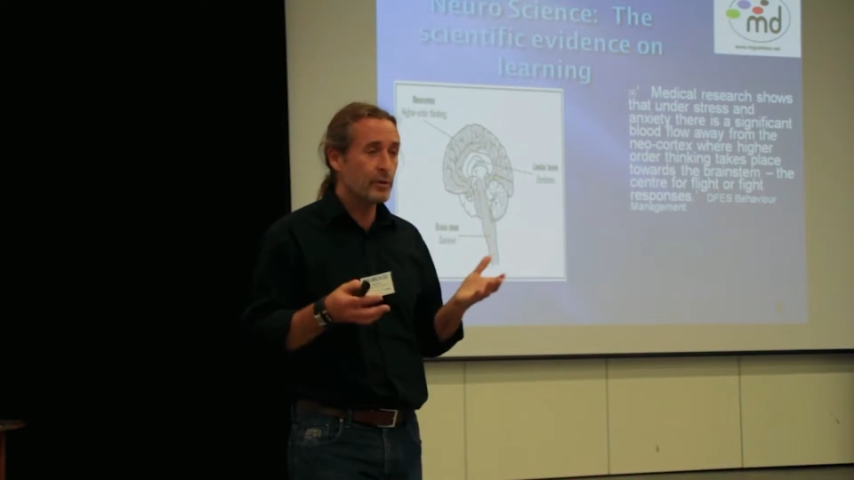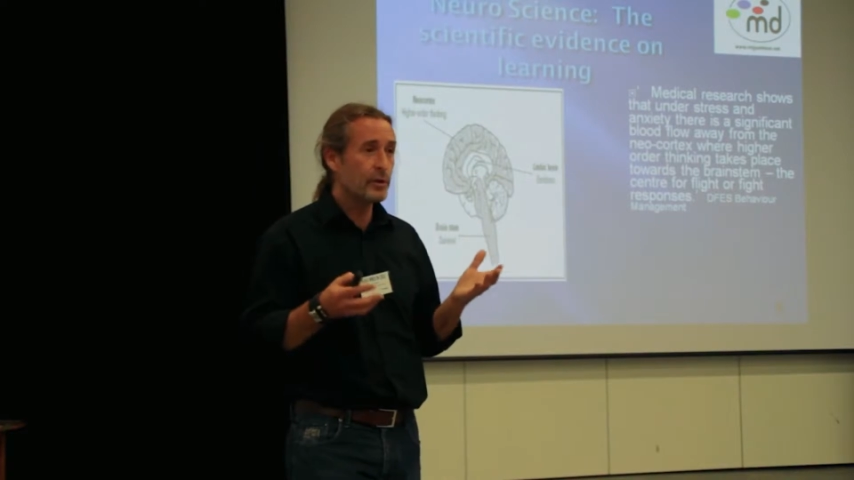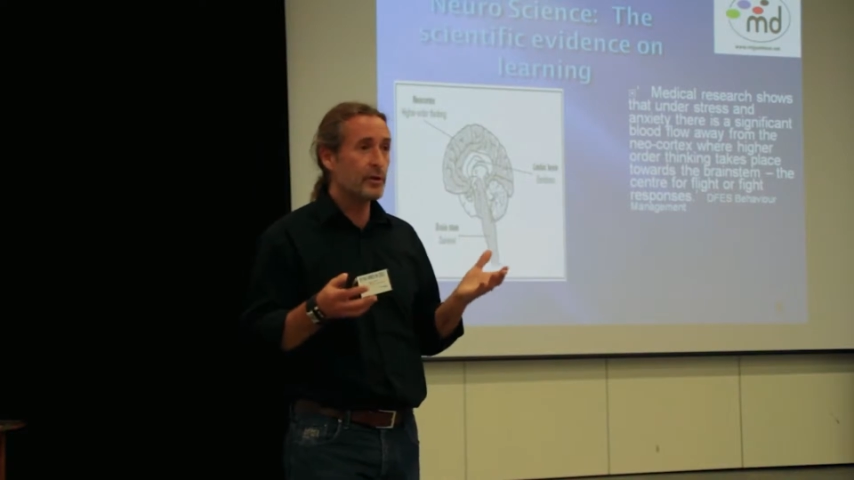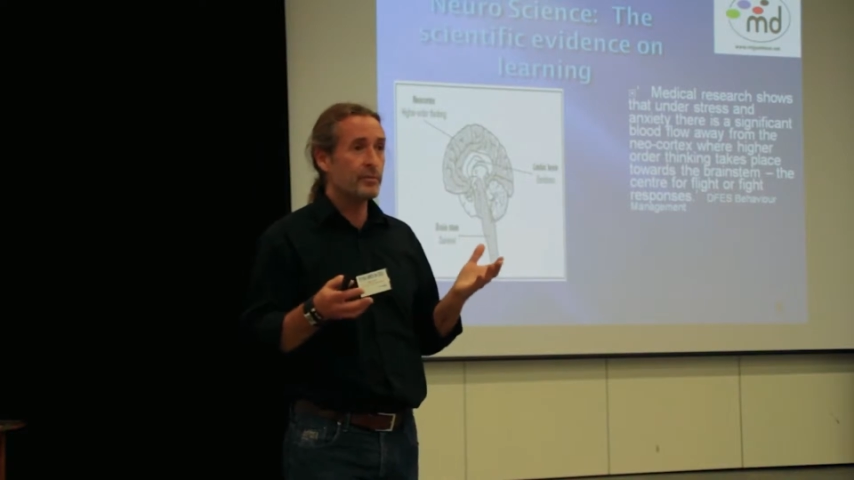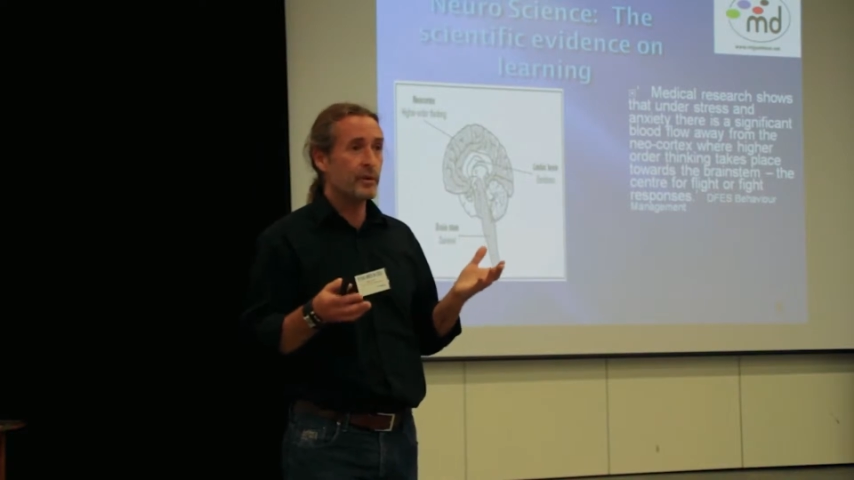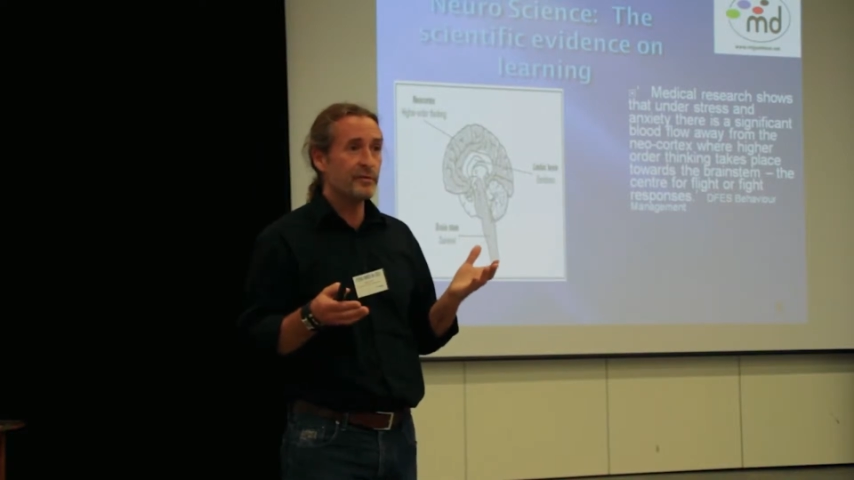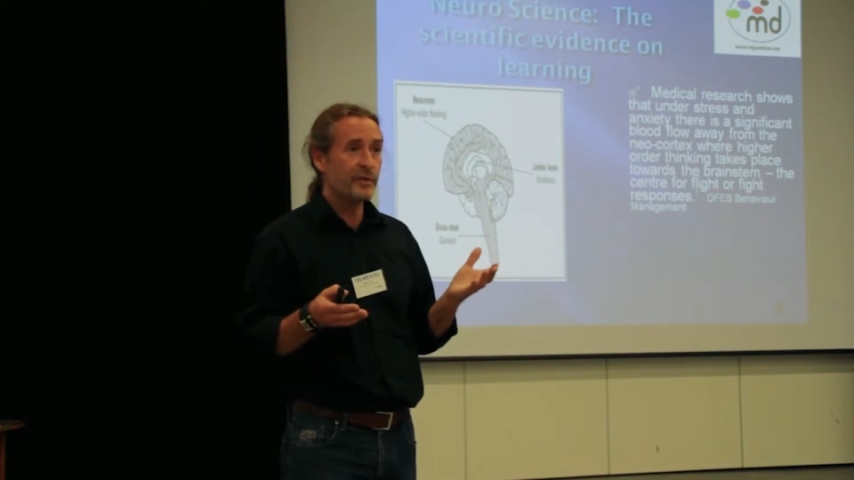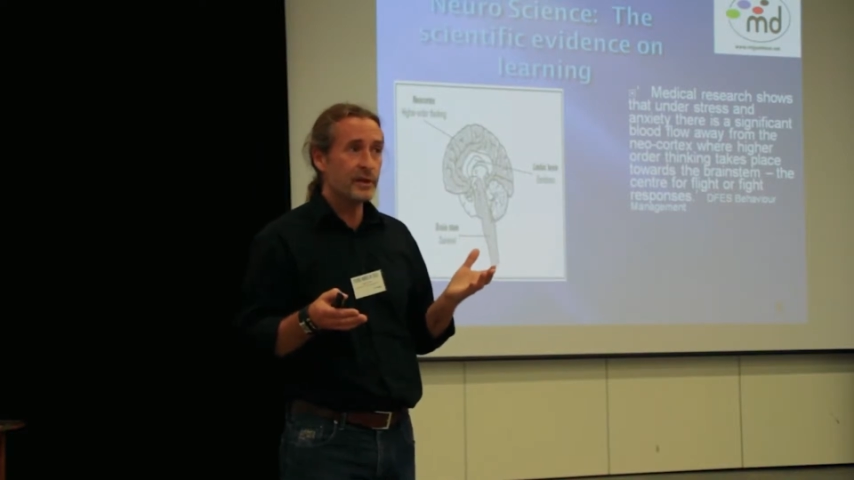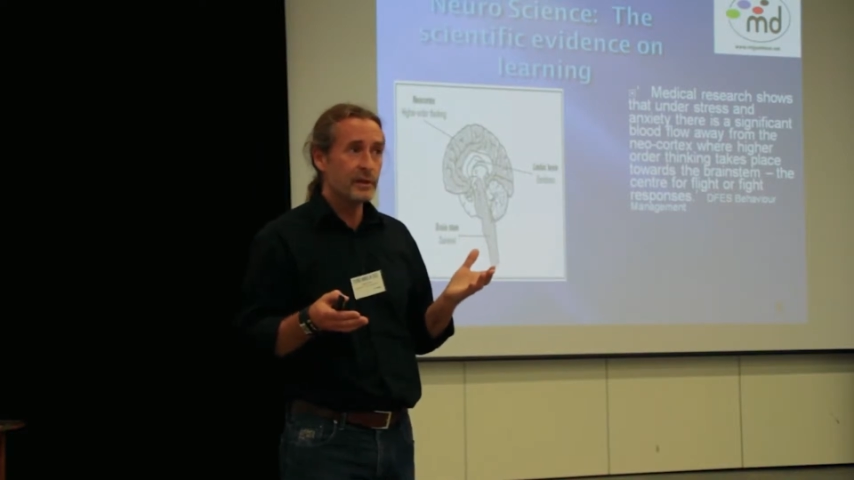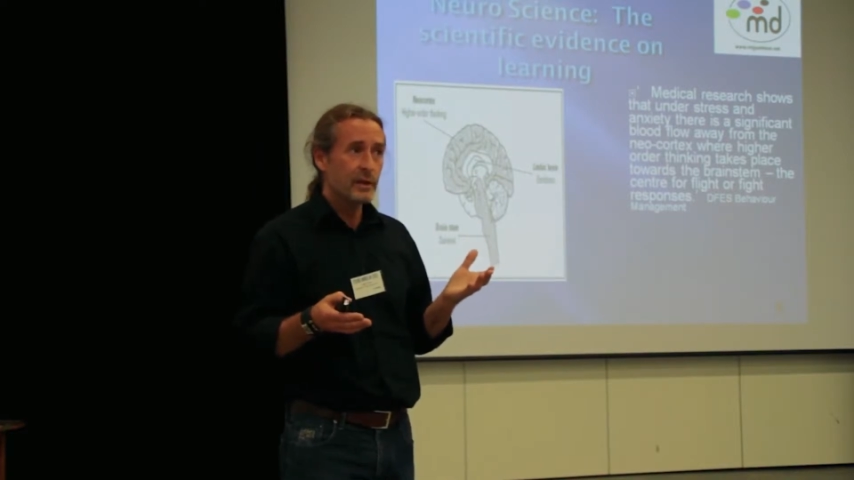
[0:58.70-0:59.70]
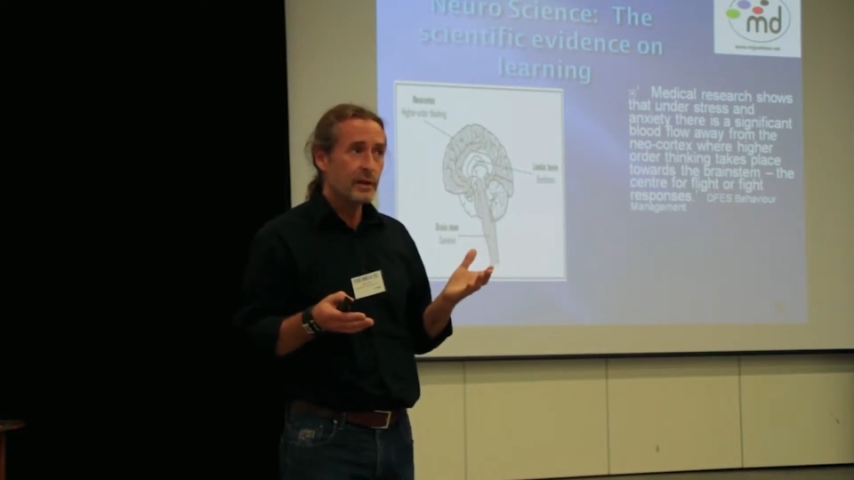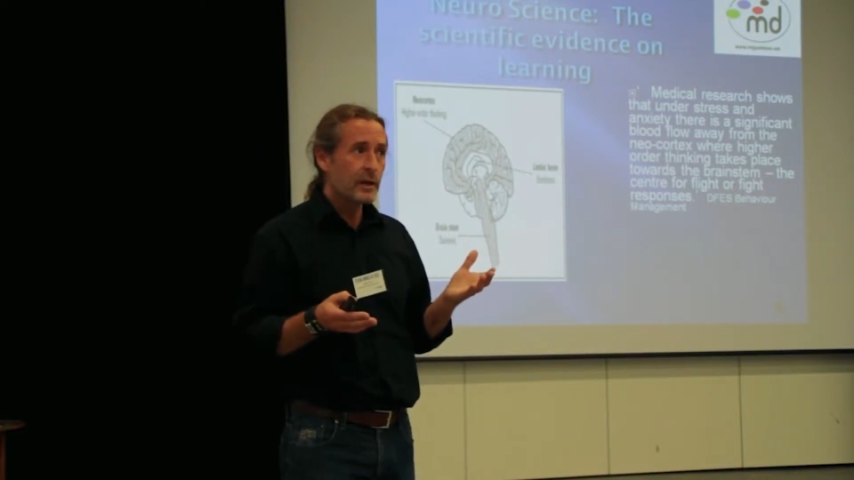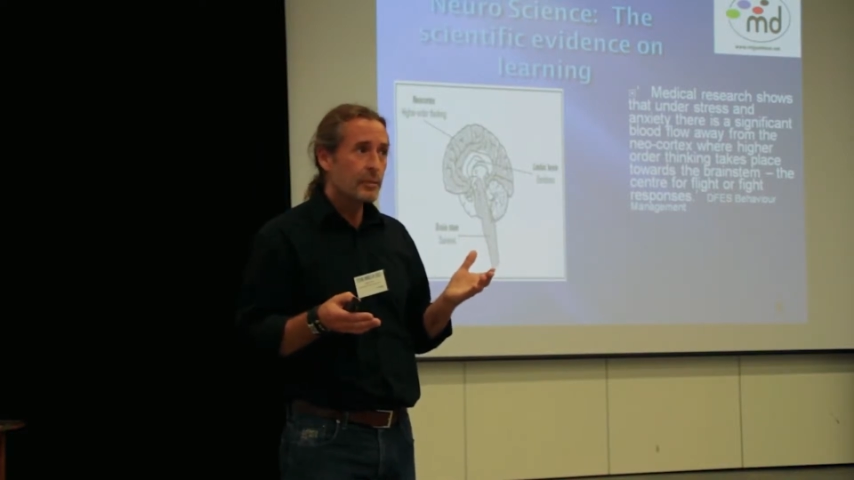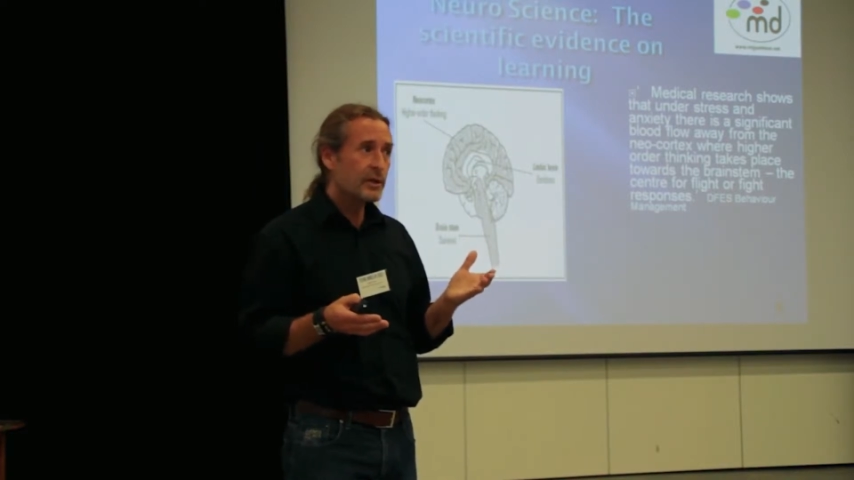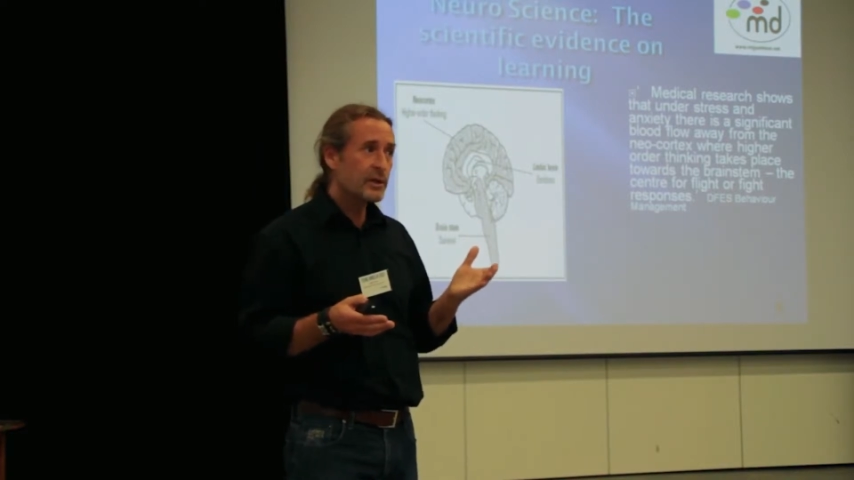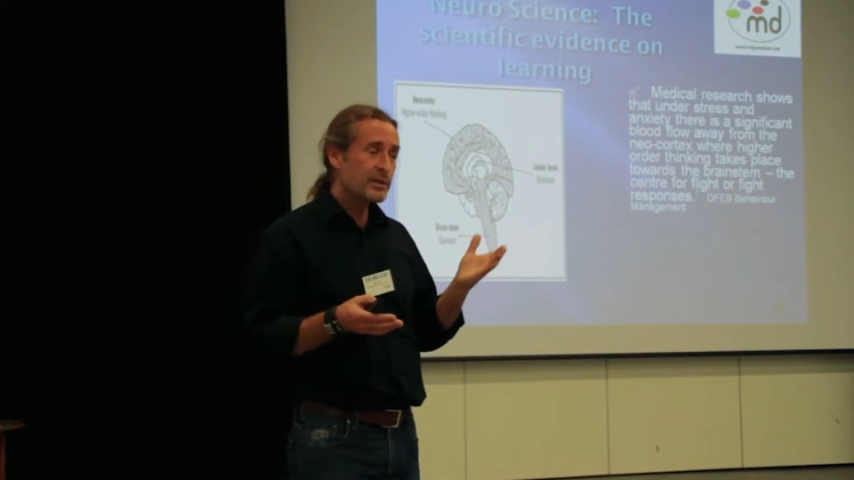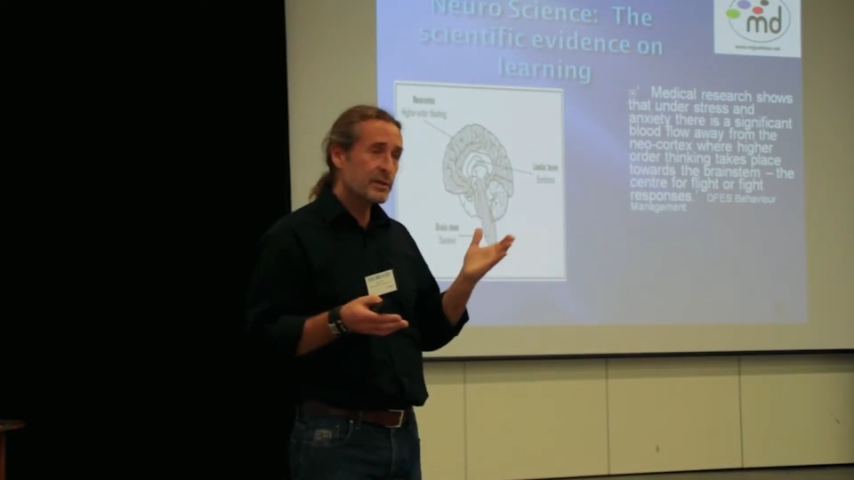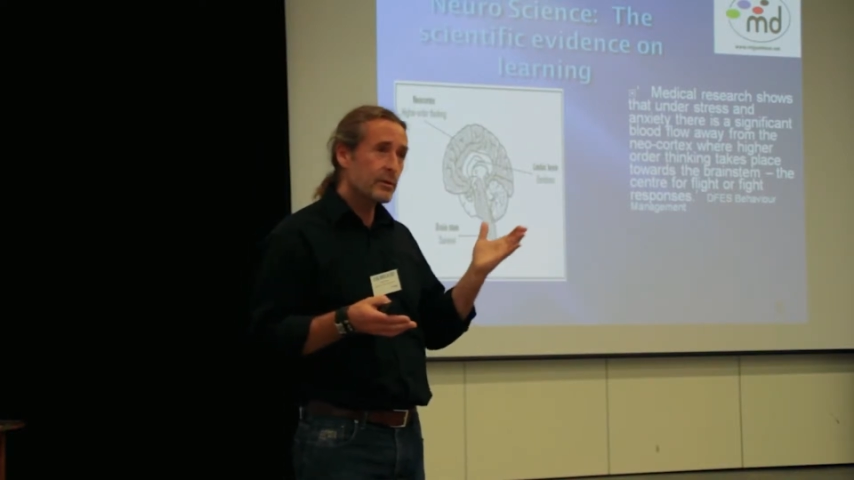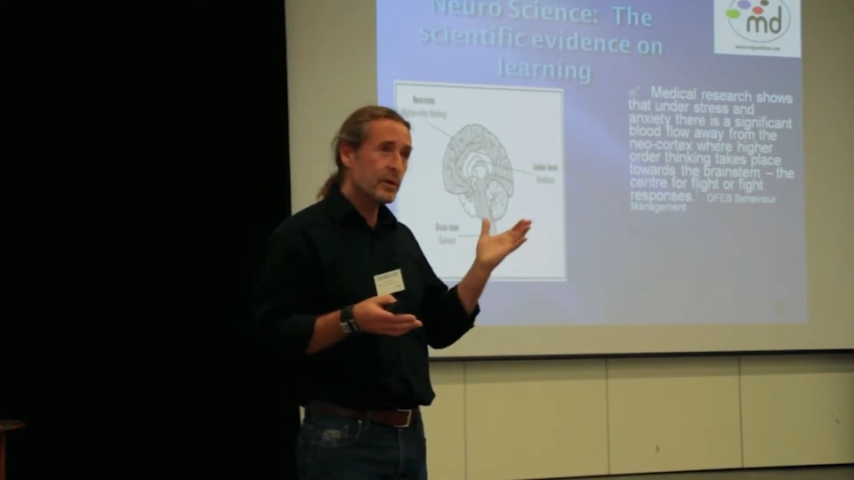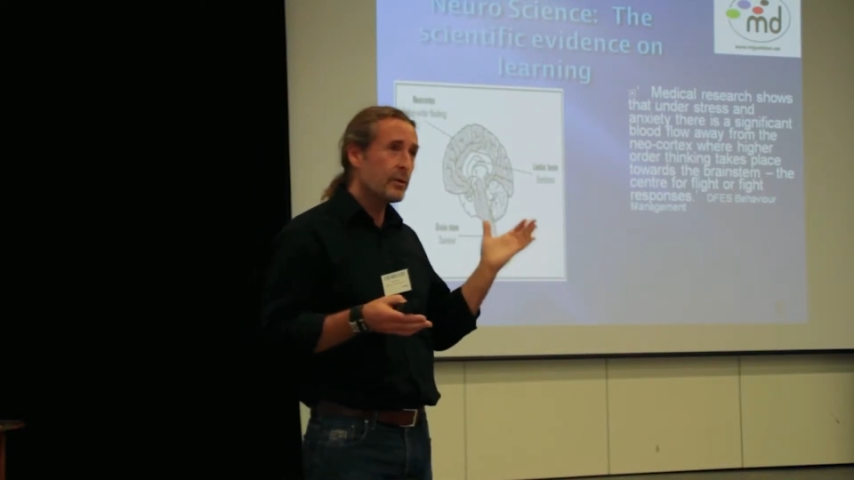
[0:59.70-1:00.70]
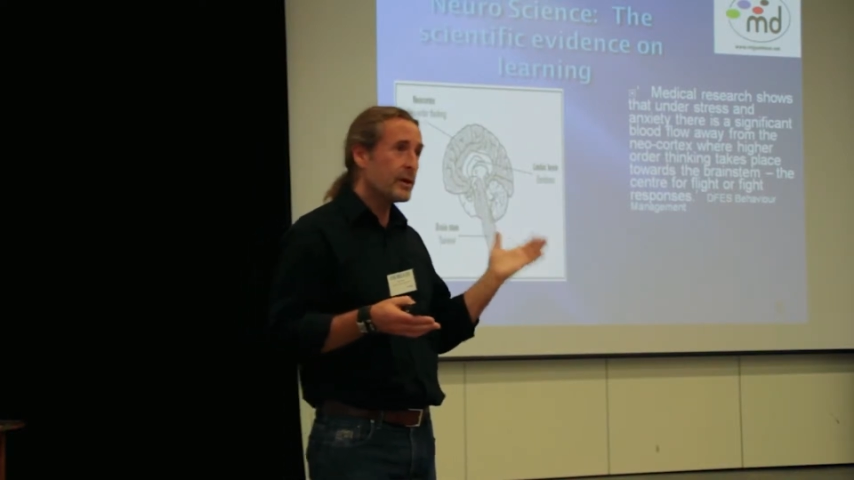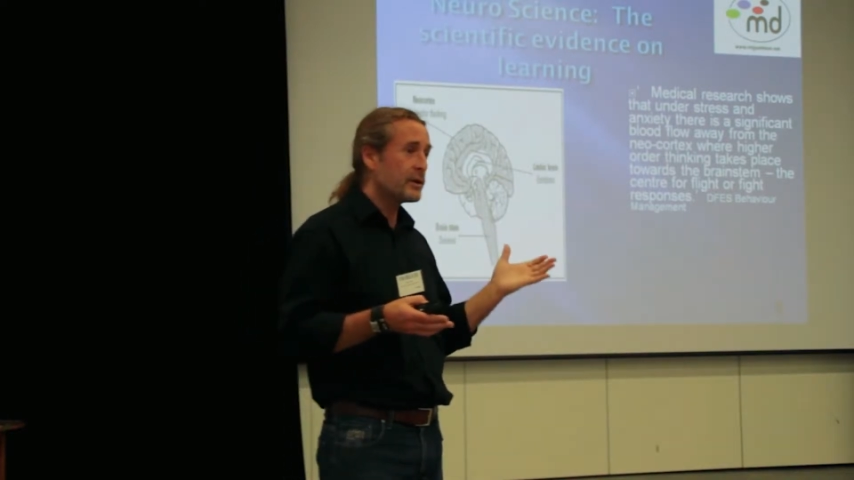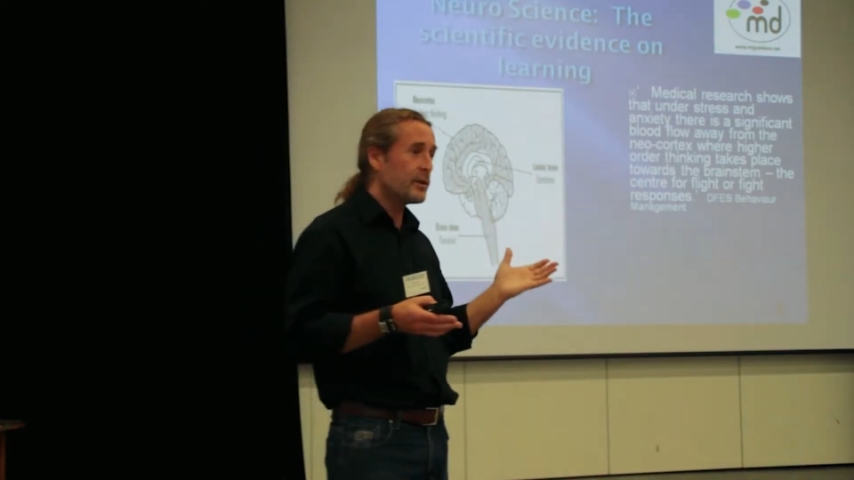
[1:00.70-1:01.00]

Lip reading: me off my feet, because although I'd